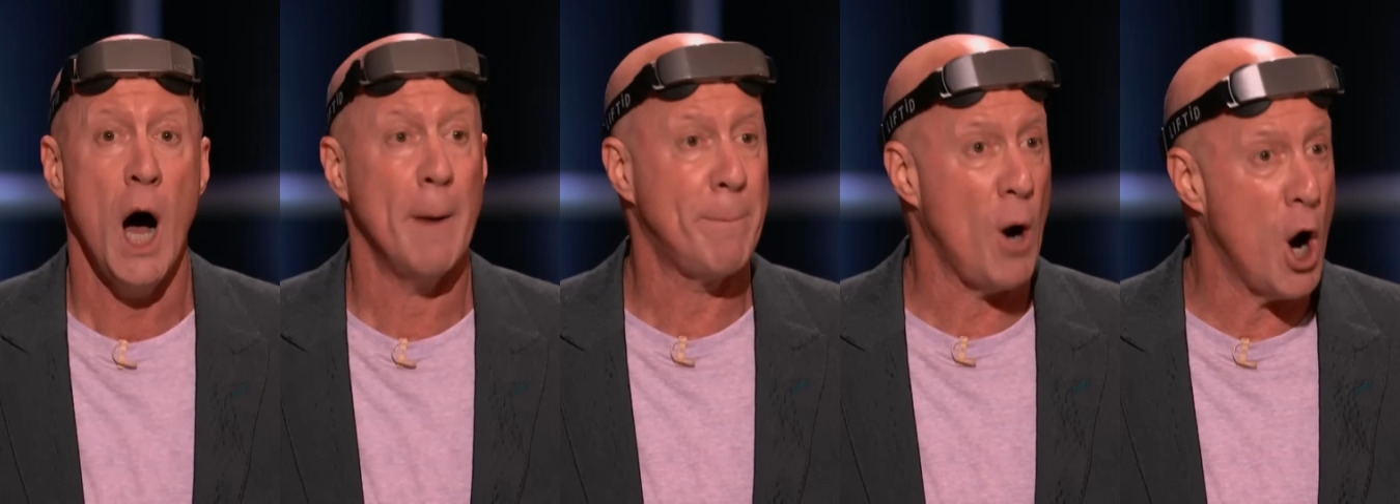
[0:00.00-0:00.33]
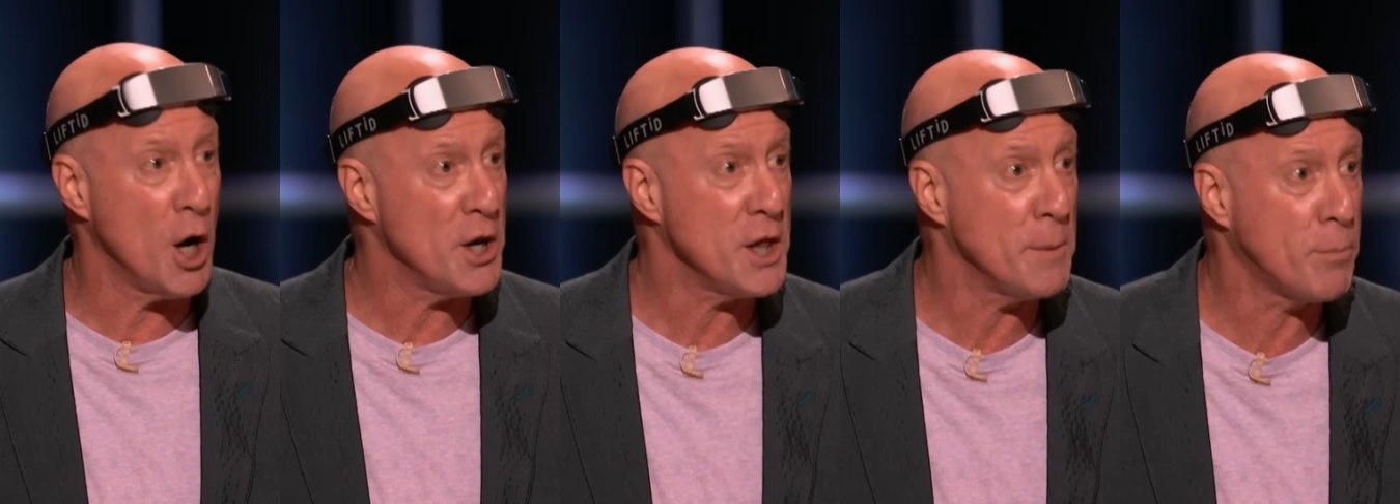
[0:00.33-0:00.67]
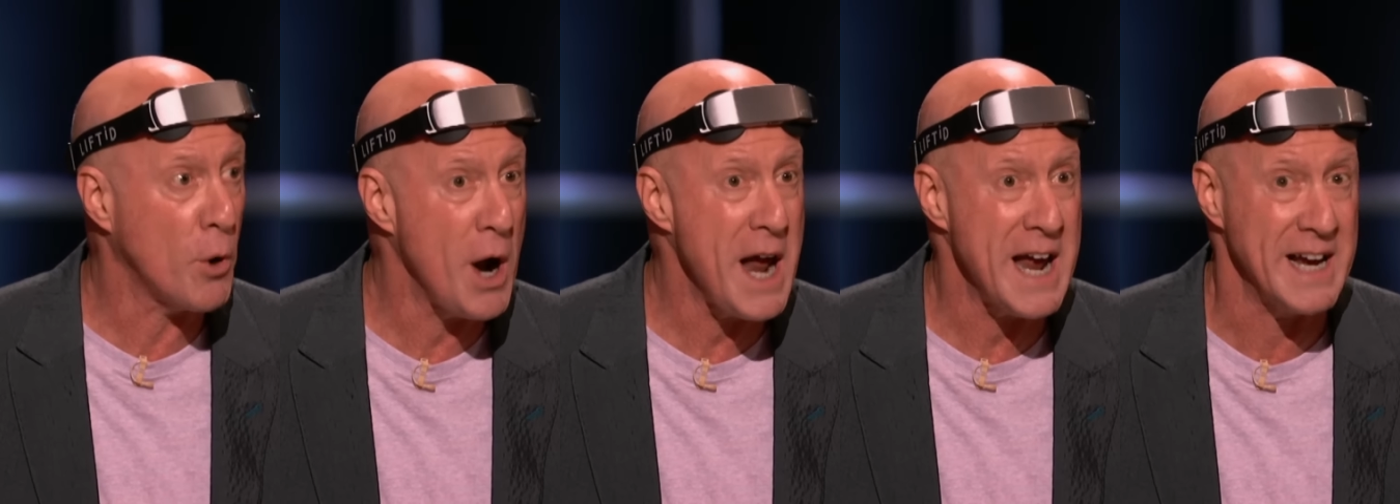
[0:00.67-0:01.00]
a part of the
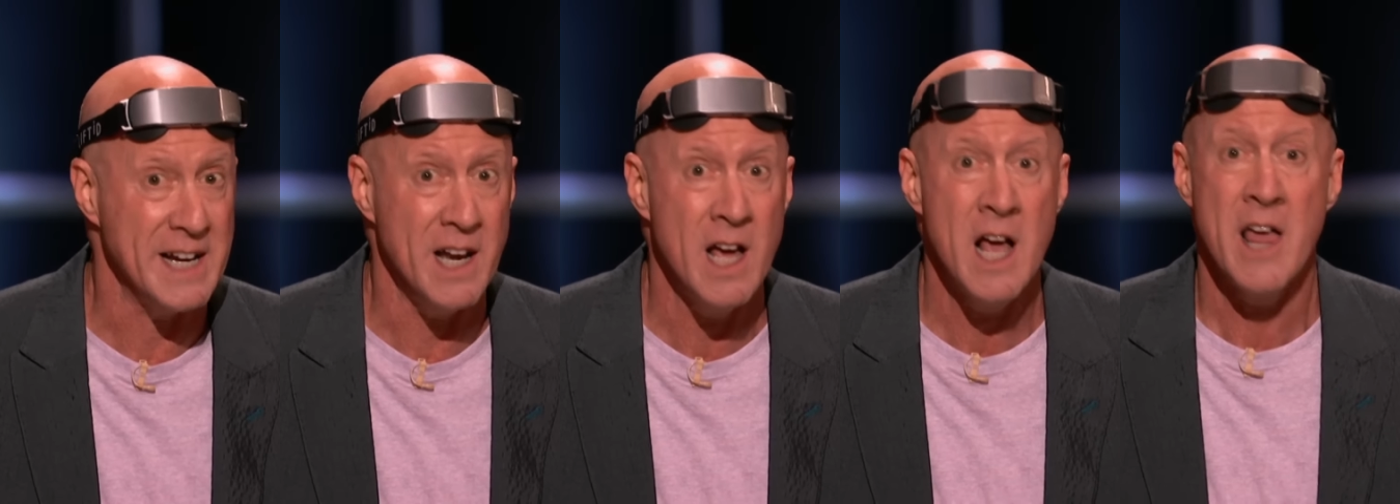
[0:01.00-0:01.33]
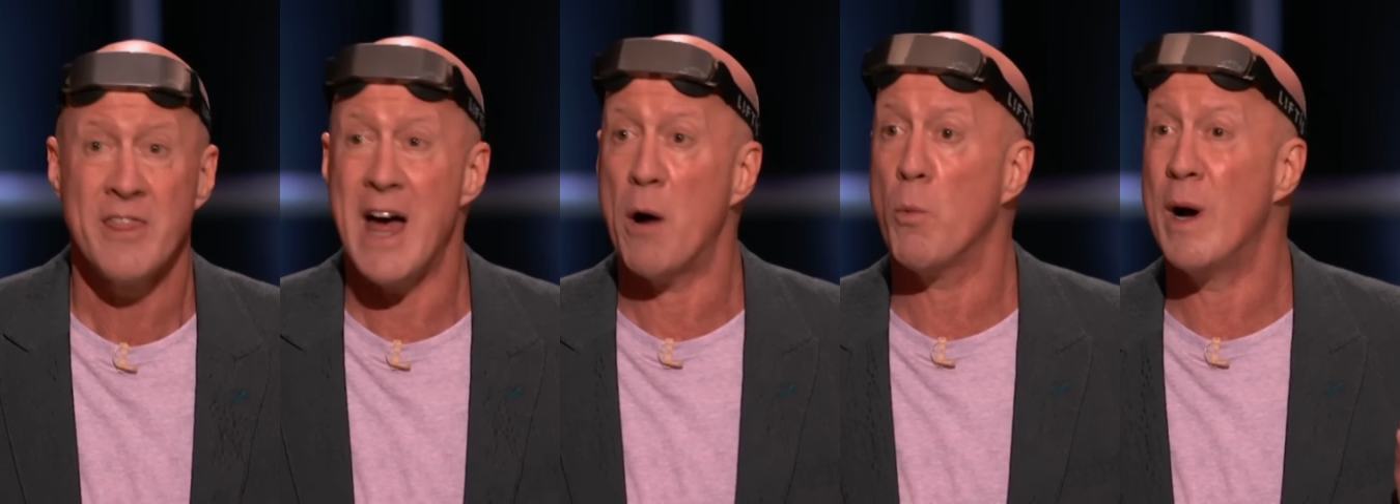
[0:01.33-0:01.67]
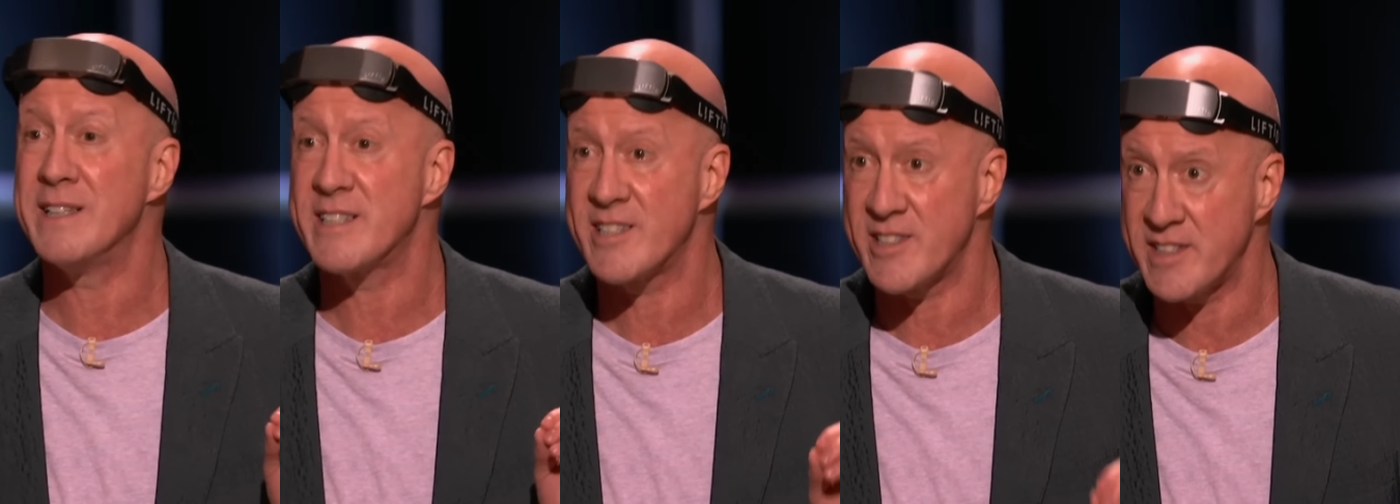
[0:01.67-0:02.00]
brain that
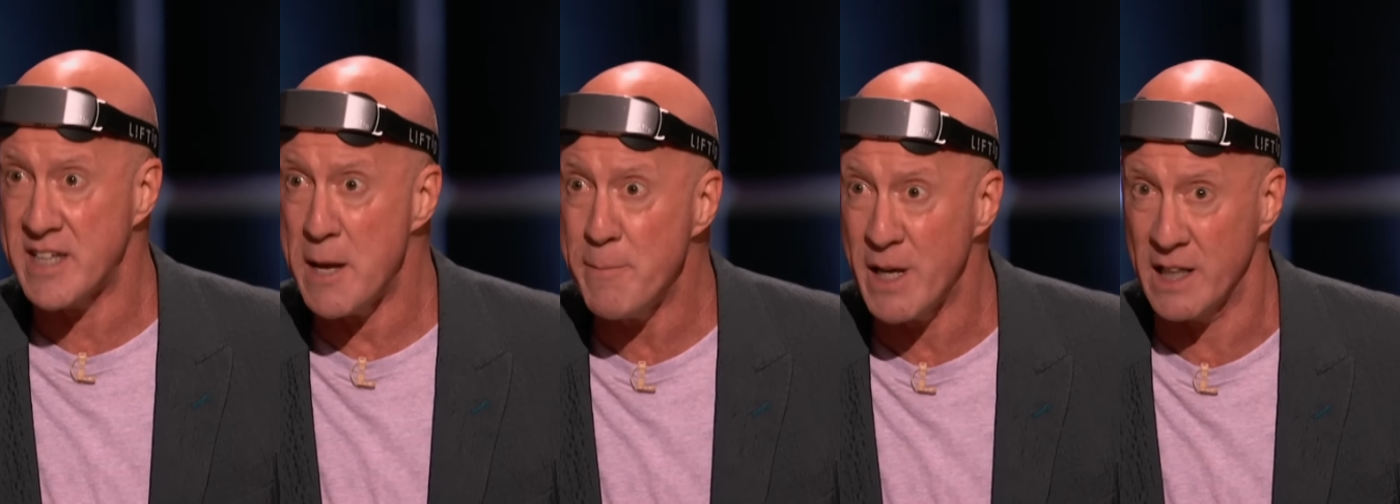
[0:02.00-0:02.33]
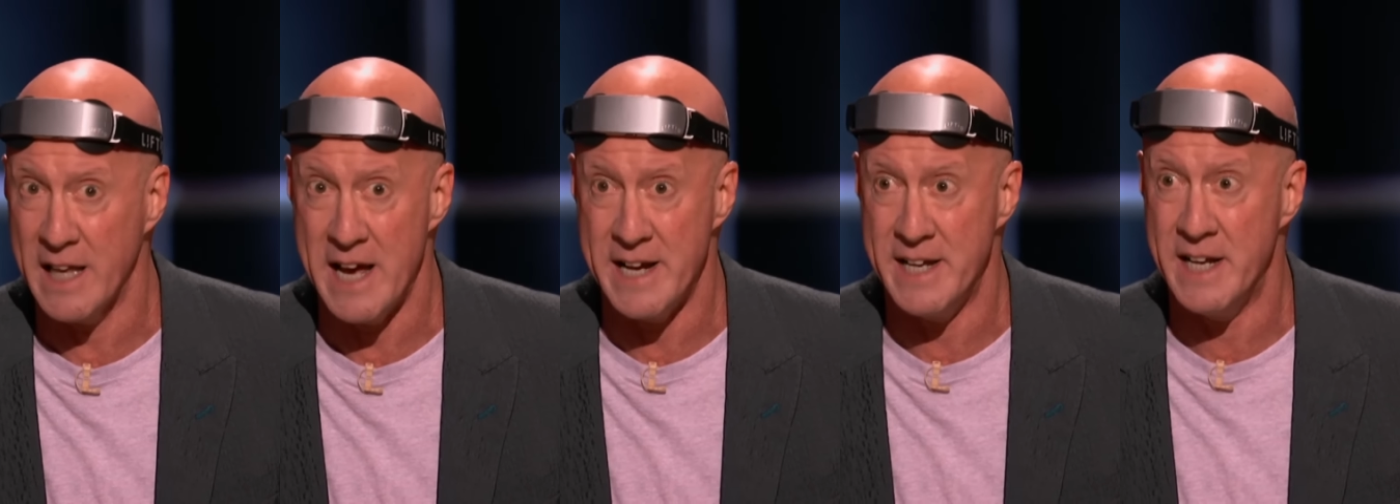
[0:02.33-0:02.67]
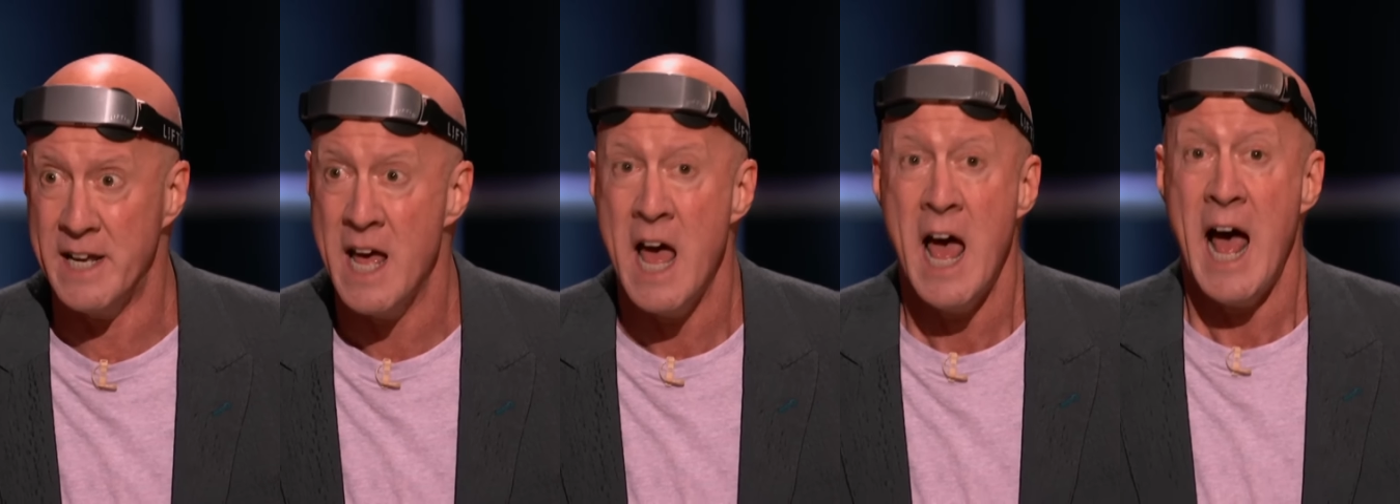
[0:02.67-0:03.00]
when stimulated